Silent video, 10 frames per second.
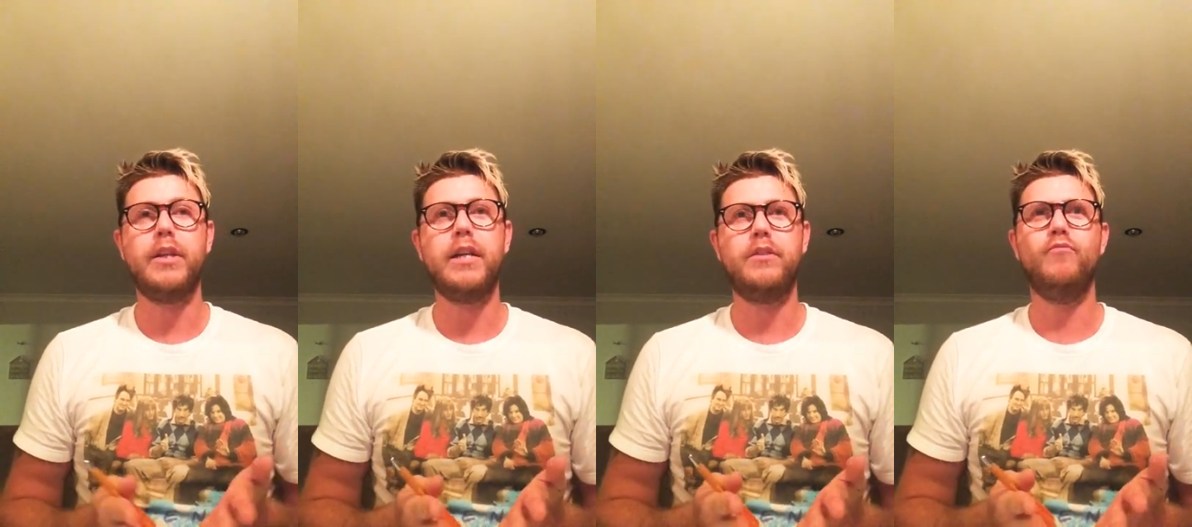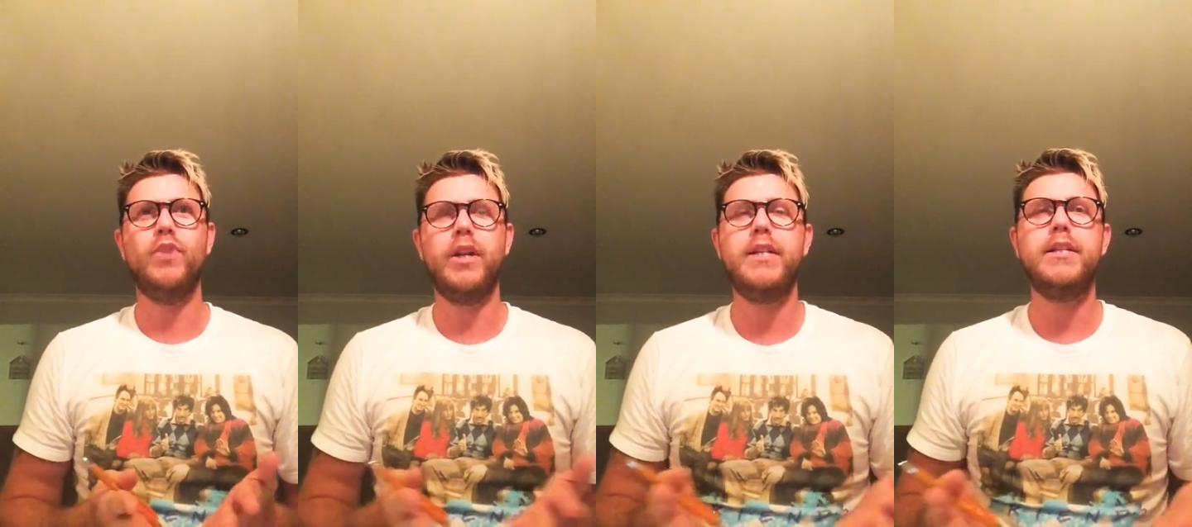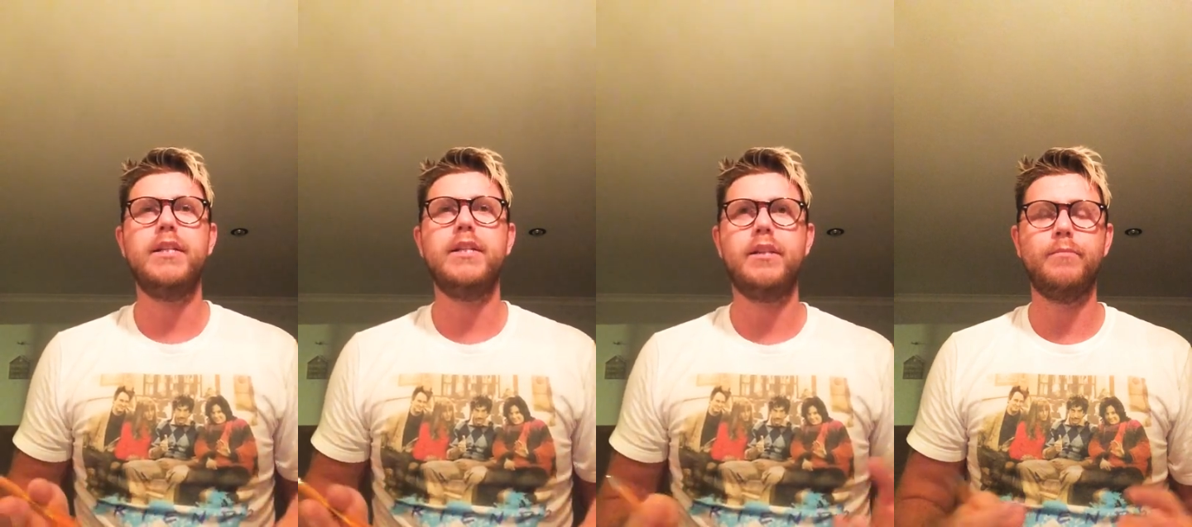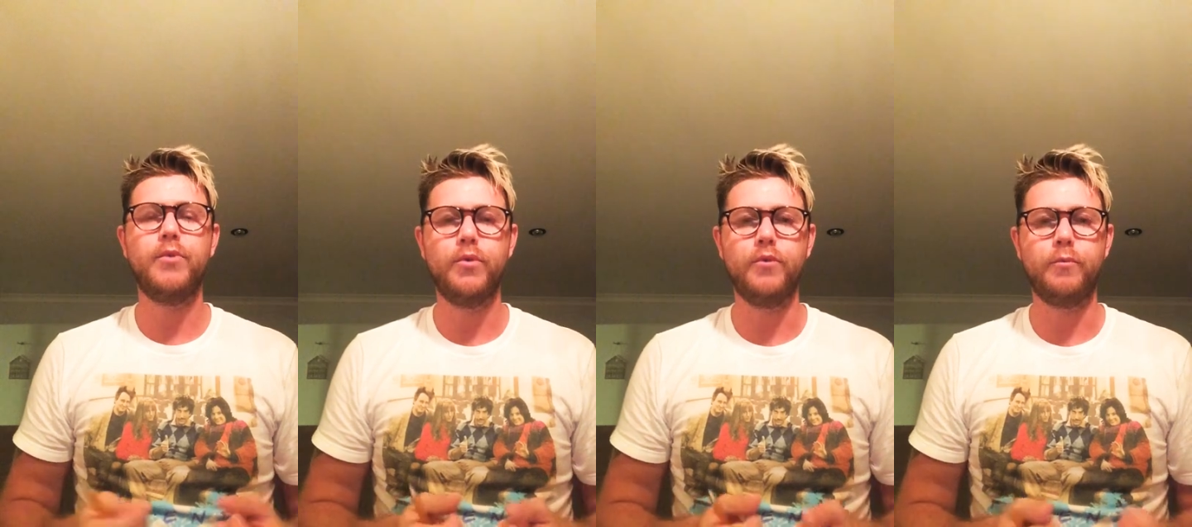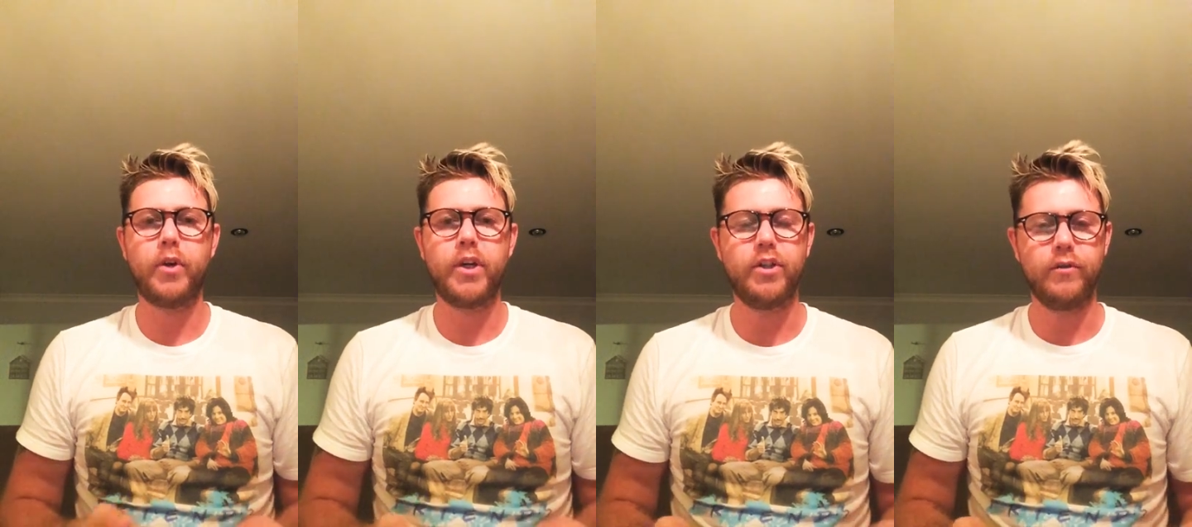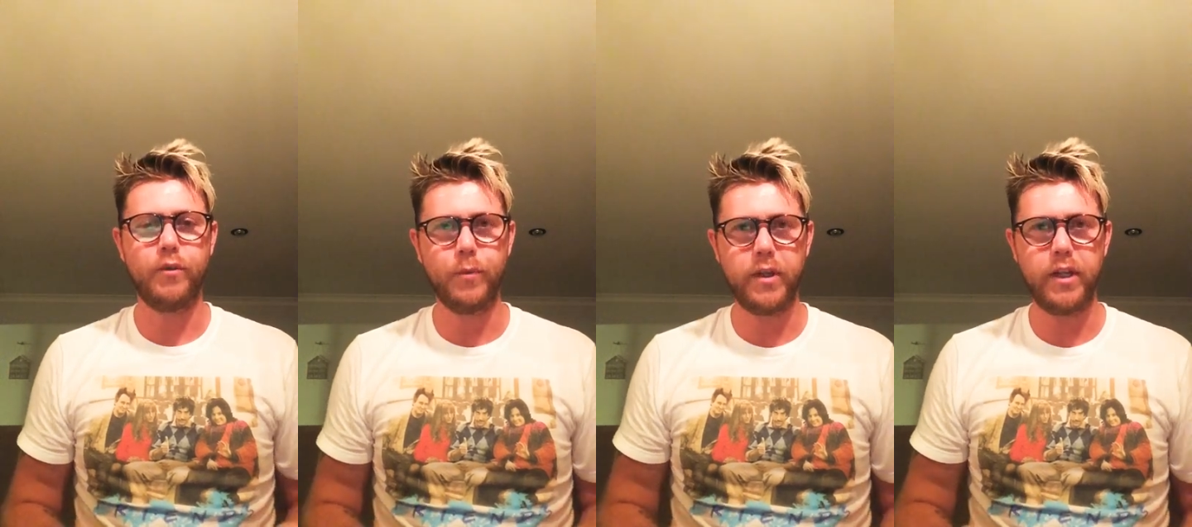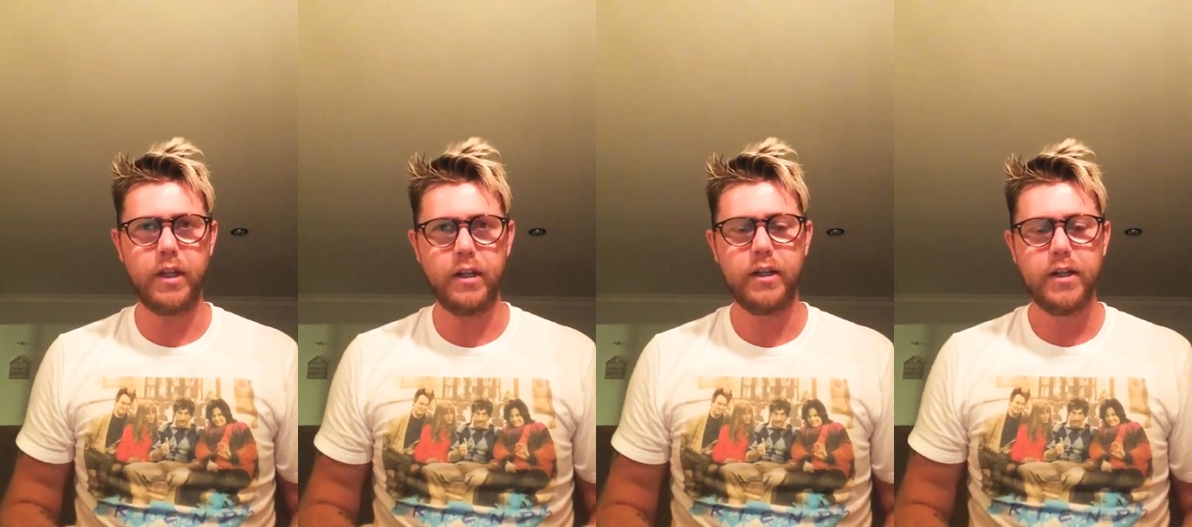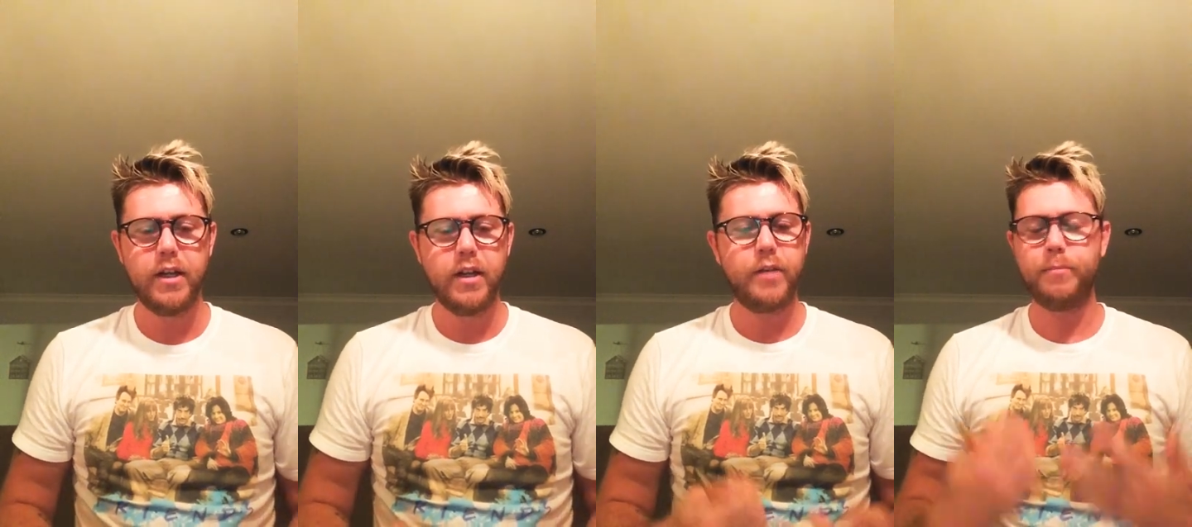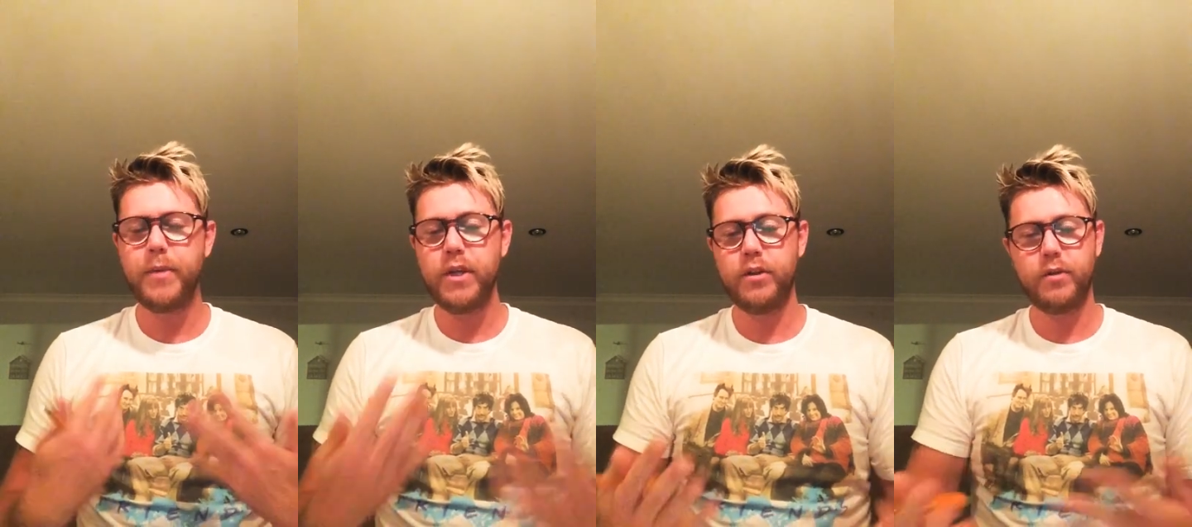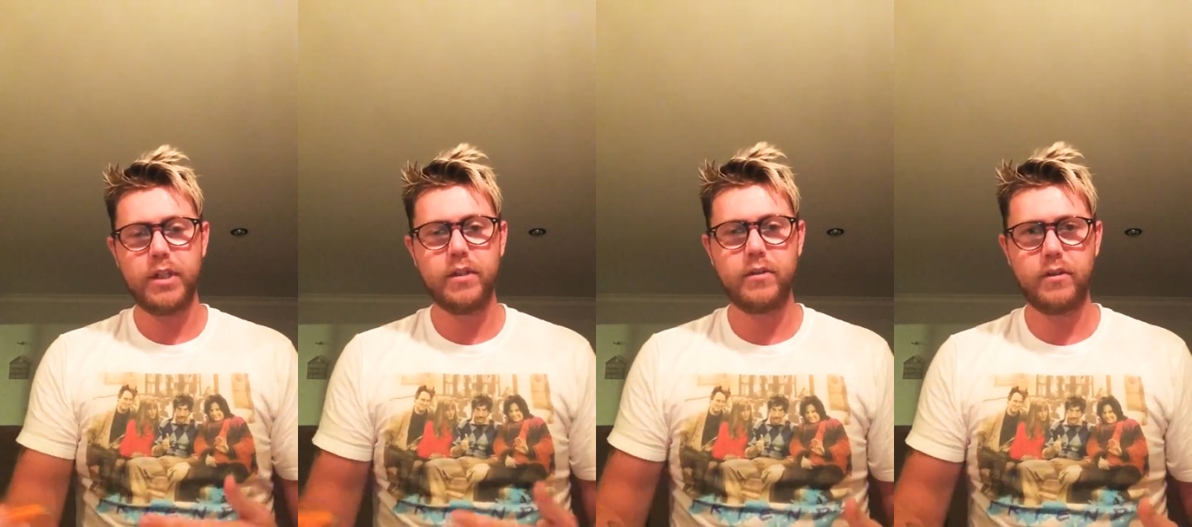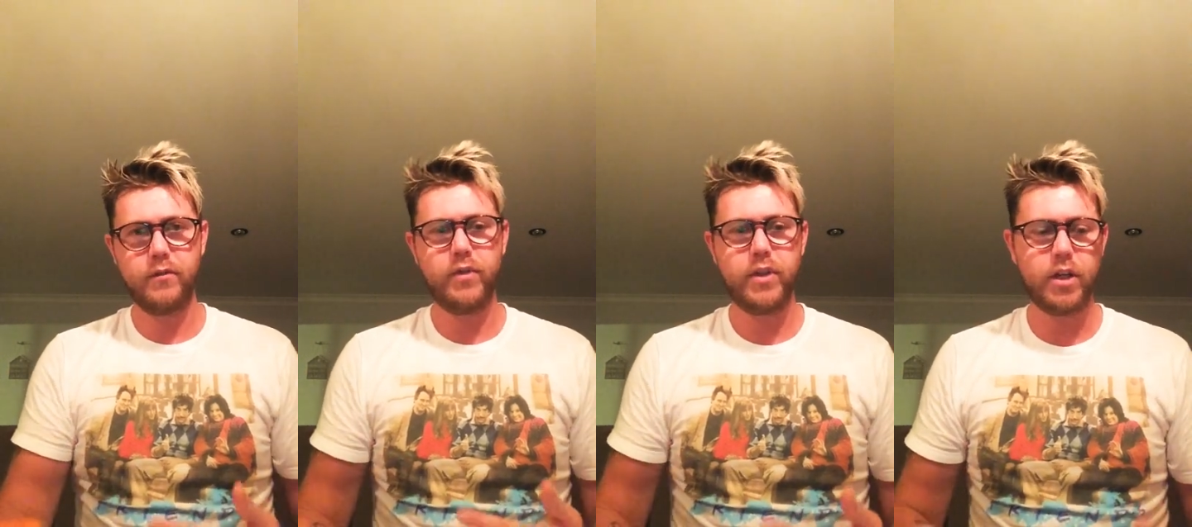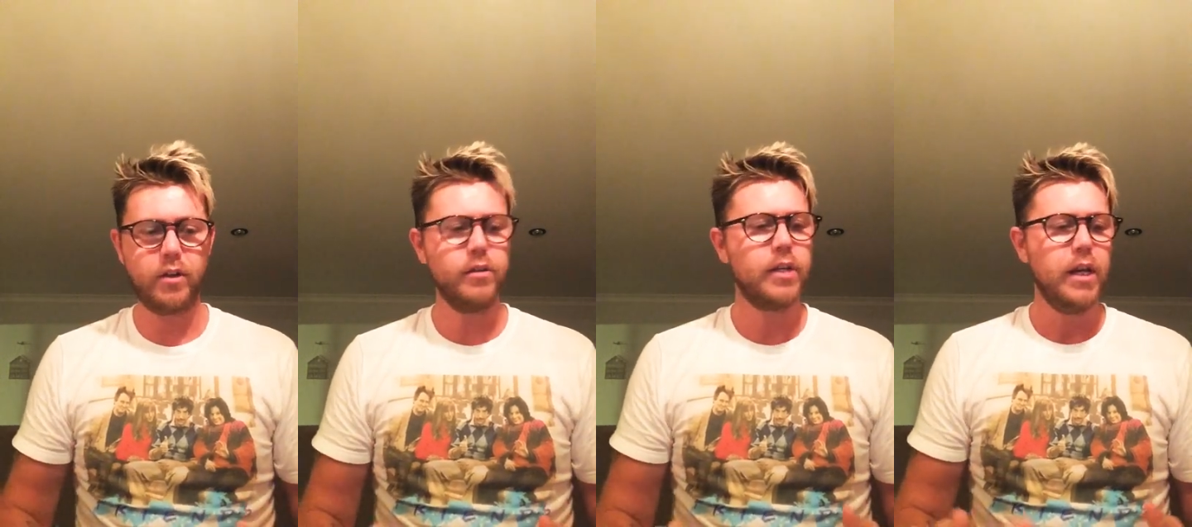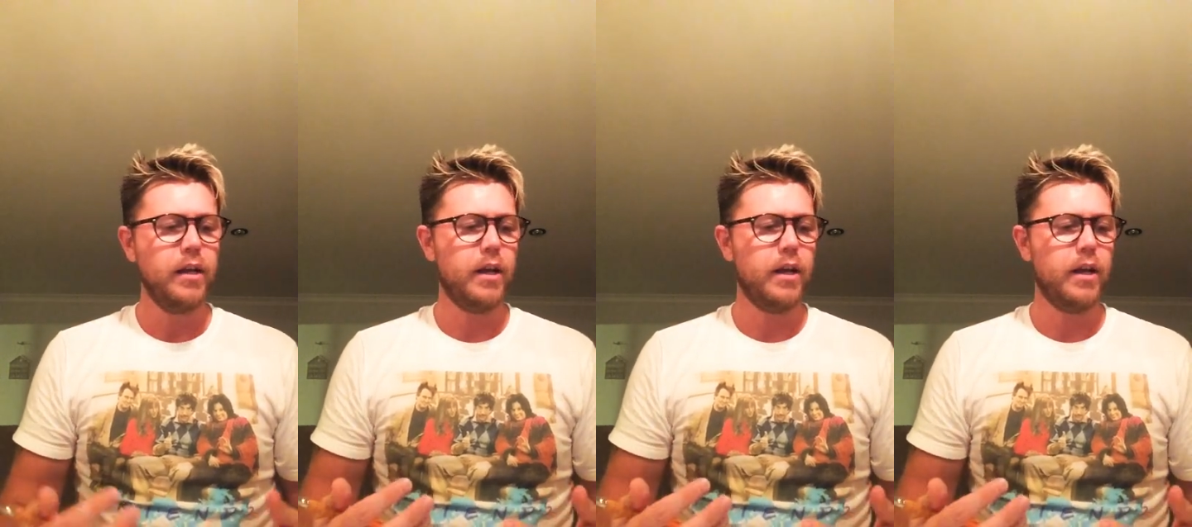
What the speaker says: it releases some sort of pressure from within. Me doing the videos,